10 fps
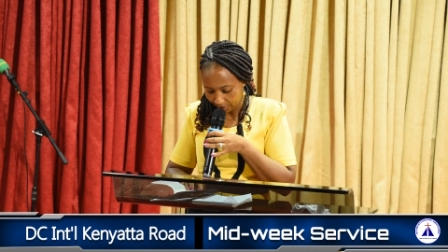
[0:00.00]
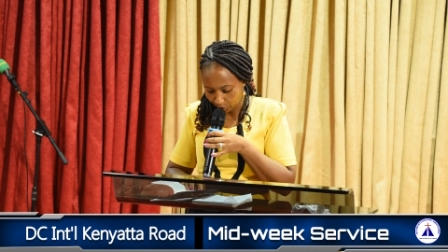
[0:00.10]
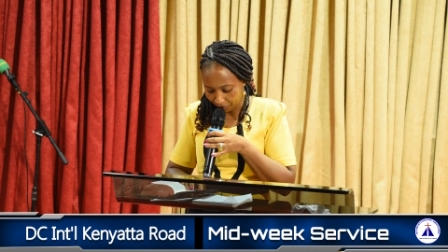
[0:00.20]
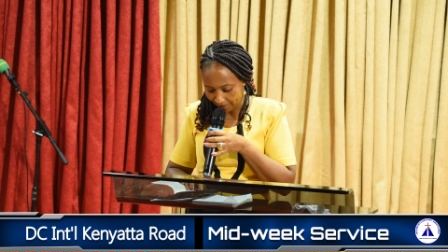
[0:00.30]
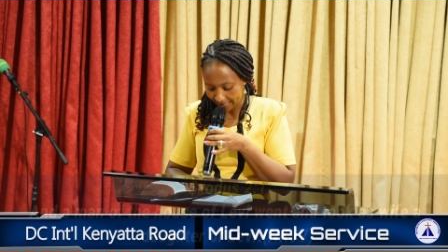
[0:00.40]

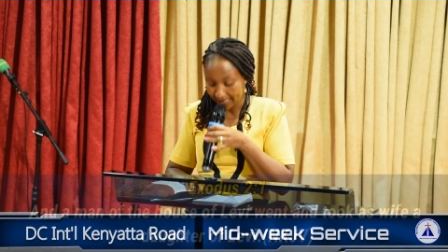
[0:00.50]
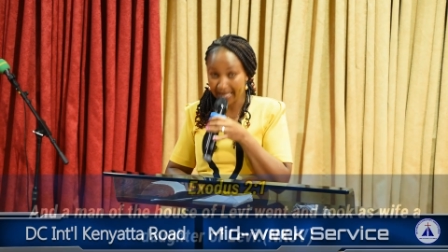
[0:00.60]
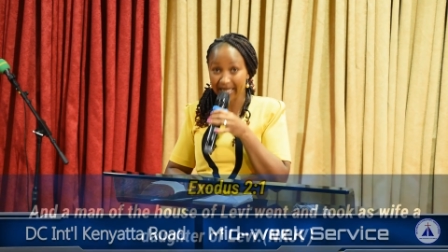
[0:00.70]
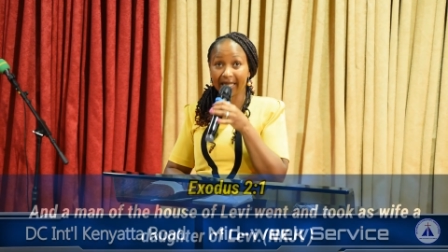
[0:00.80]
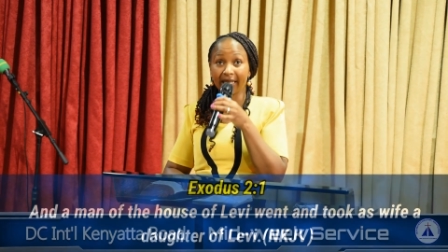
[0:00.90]
to verse
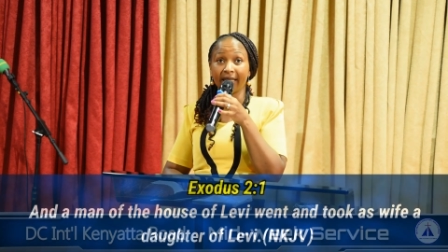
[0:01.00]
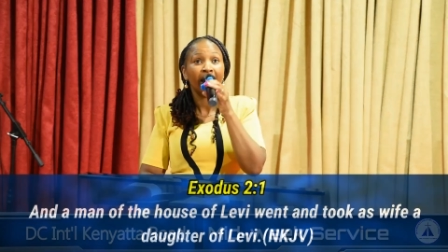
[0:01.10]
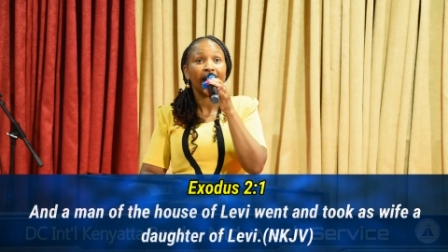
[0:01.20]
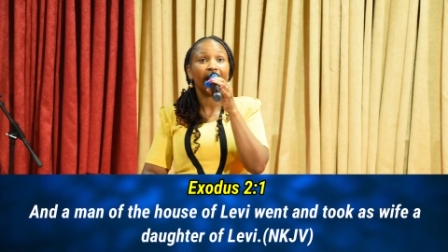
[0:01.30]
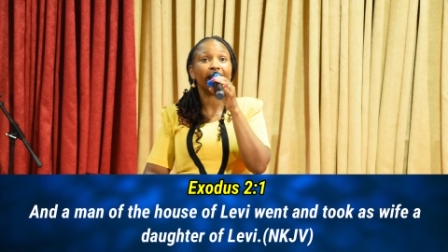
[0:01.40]
3.
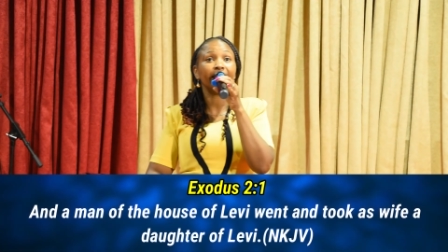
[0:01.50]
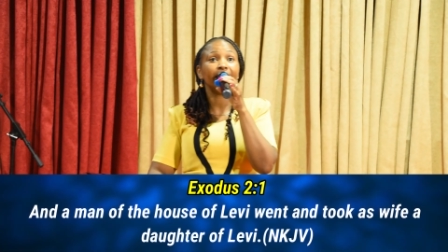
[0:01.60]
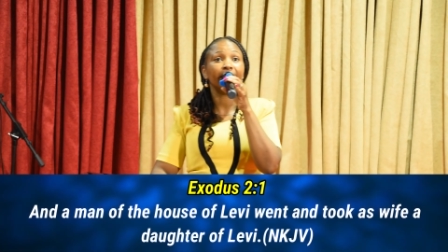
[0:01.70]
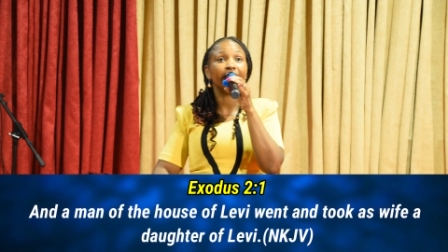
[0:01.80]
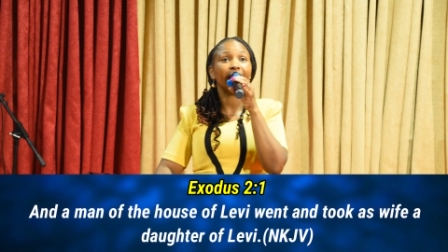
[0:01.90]

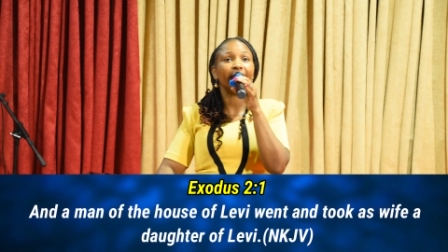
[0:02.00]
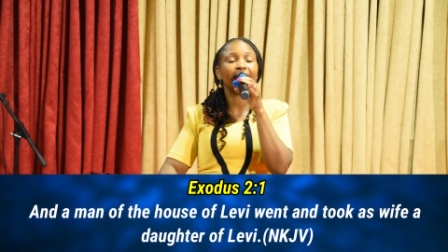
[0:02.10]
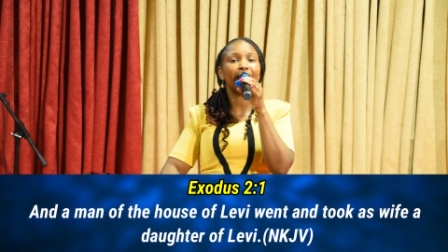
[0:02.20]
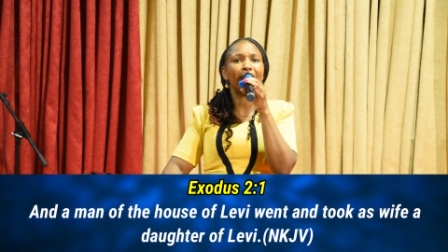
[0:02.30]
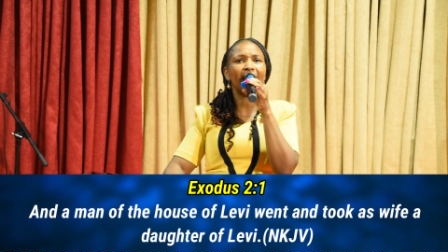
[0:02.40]
And, and
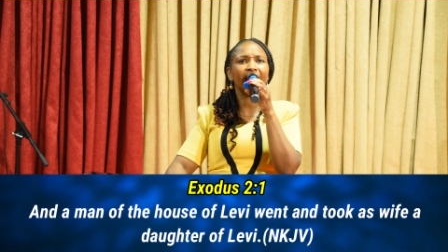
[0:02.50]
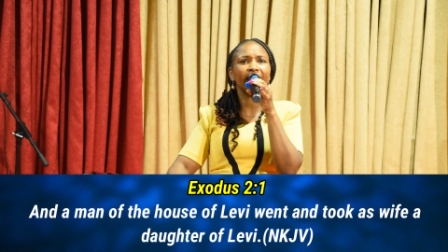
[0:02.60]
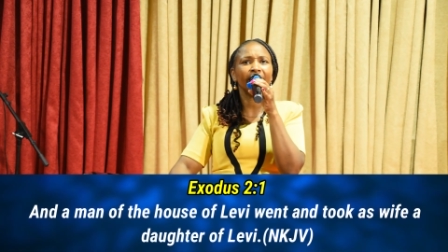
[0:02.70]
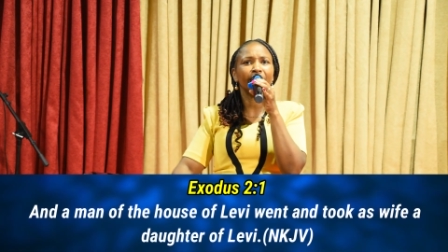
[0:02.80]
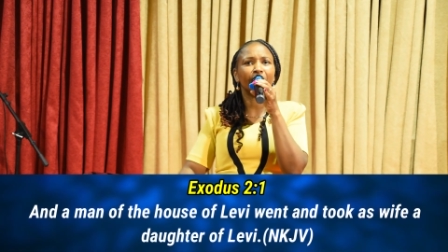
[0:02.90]
a man
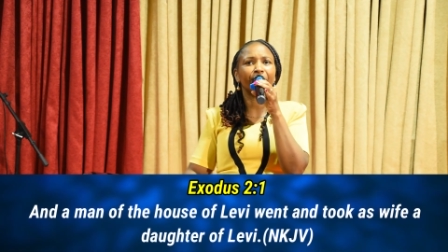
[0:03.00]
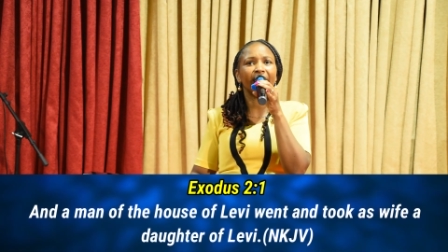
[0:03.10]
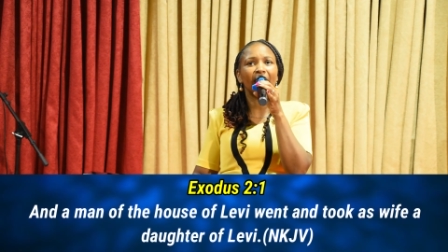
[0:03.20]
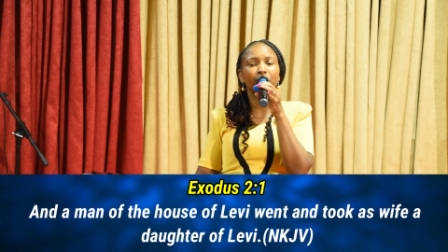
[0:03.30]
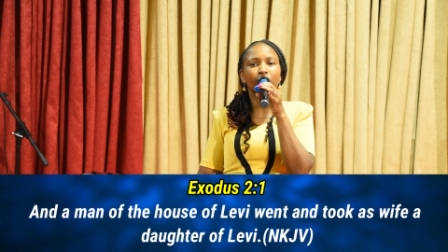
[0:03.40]
of the
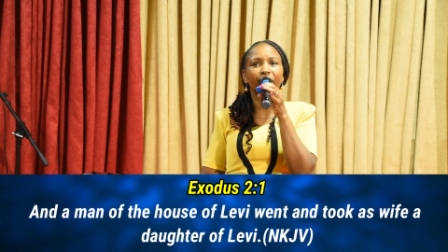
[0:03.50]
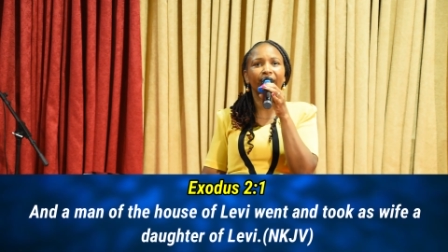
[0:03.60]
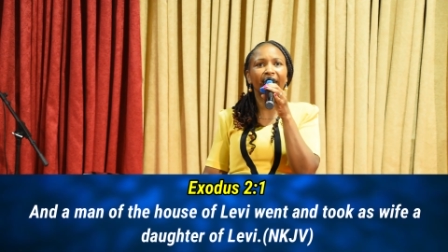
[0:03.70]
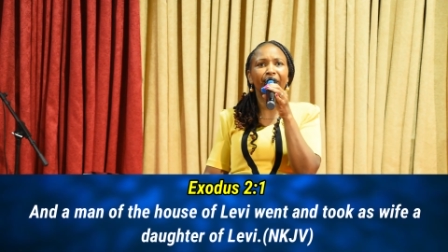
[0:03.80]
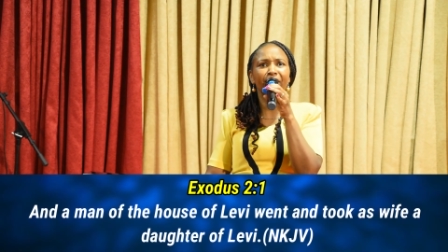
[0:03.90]
house of
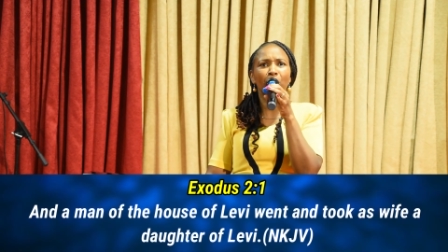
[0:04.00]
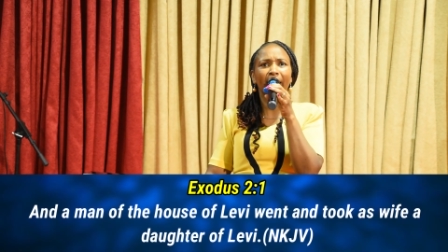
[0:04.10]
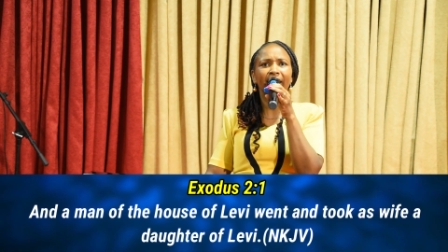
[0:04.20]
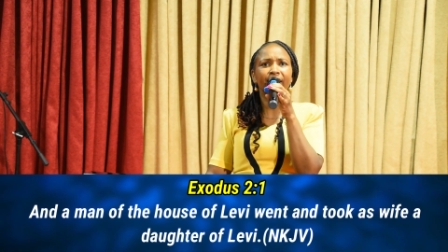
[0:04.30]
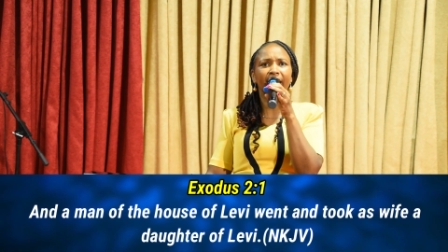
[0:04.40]
Levi
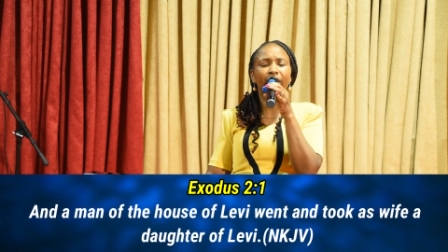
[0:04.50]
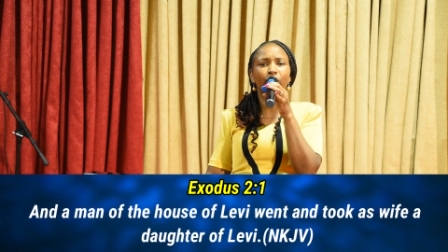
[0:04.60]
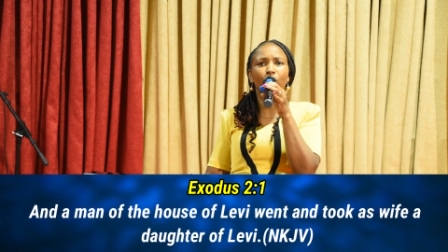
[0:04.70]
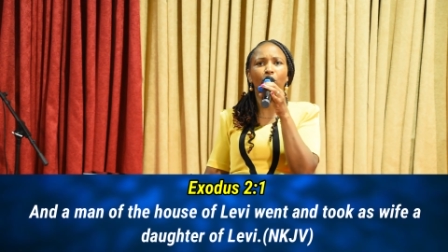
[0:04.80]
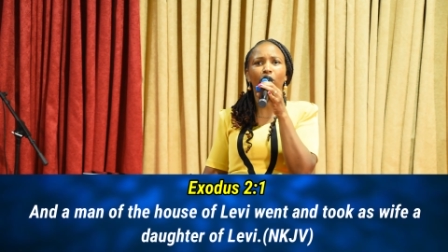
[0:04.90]
went and
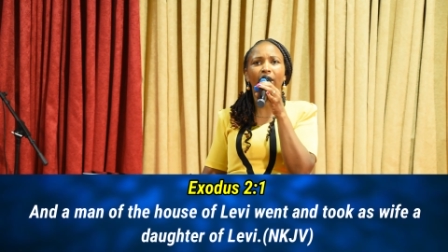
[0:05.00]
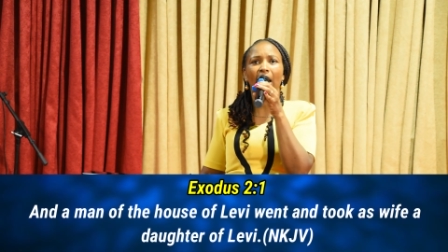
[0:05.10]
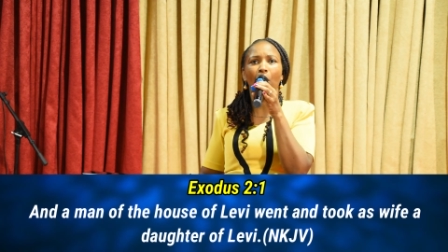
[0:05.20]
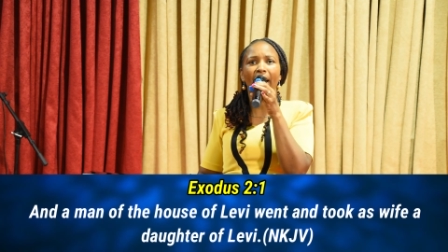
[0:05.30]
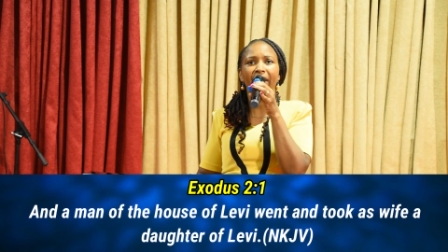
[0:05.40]
took
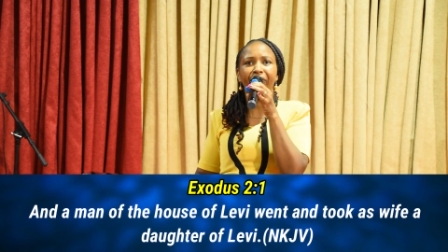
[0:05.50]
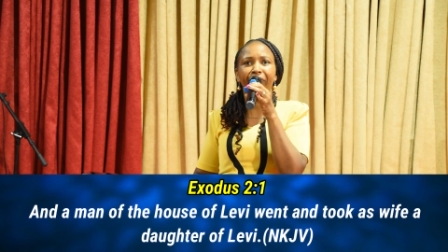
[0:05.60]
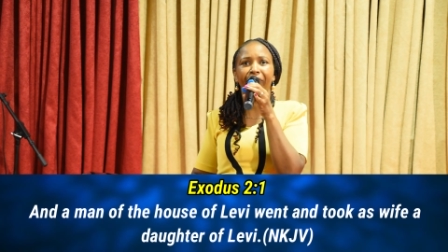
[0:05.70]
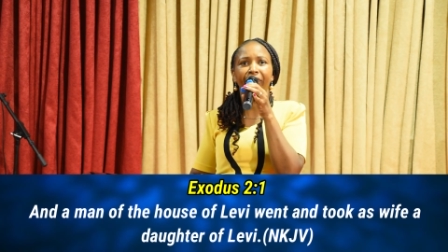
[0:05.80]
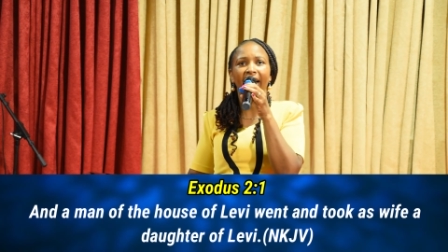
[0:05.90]
a
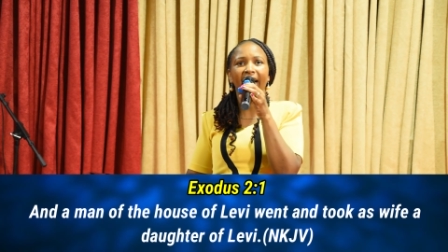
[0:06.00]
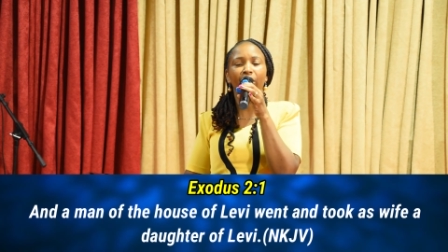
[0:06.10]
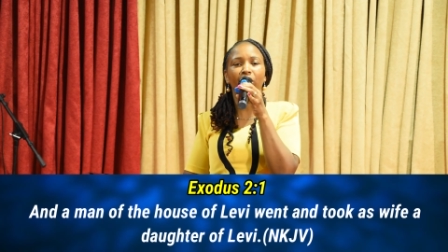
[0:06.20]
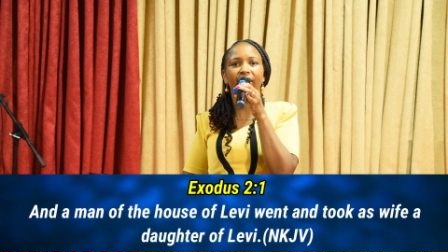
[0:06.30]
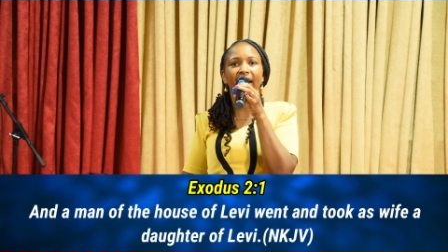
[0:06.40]
wife a
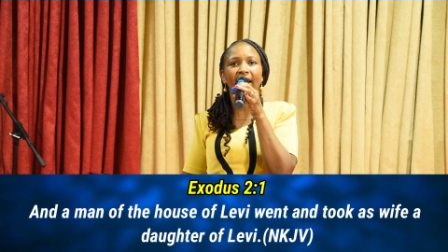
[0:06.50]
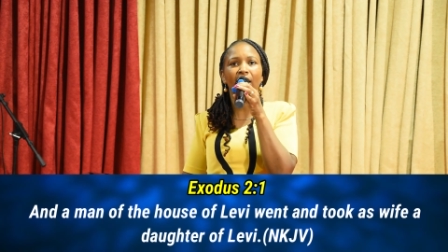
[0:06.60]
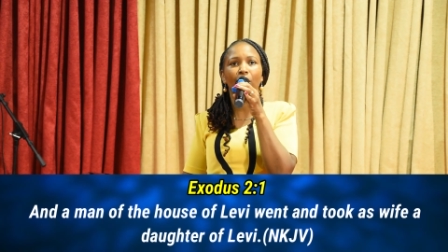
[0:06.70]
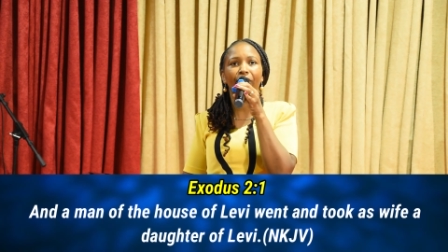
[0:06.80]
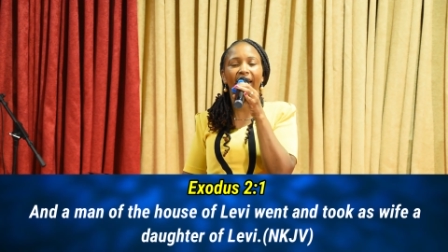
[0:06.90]
daughter
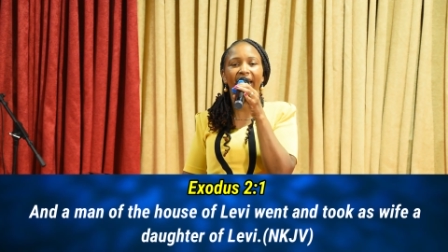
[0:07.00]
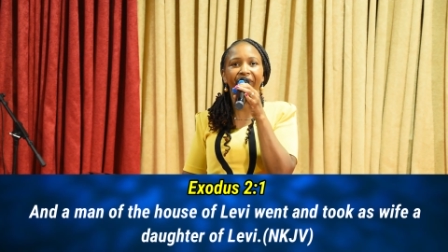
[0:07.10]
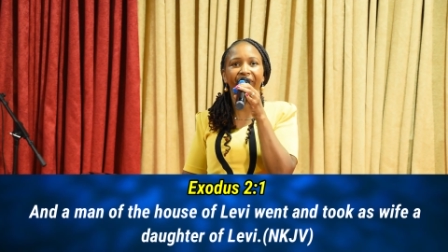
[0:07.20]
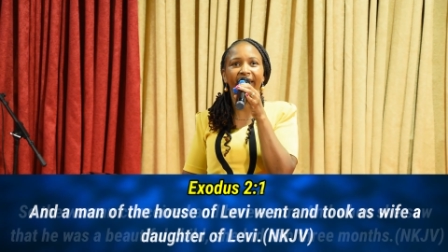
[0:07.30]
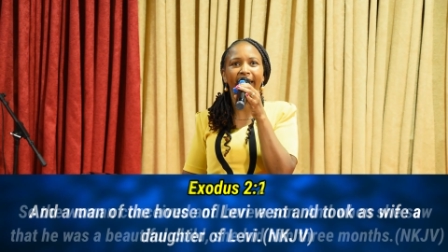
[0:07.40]
of
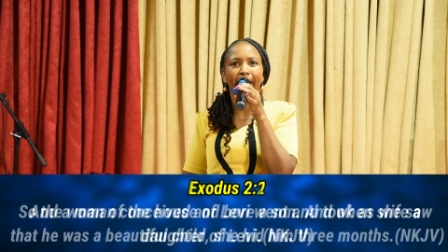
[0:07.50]
Levi.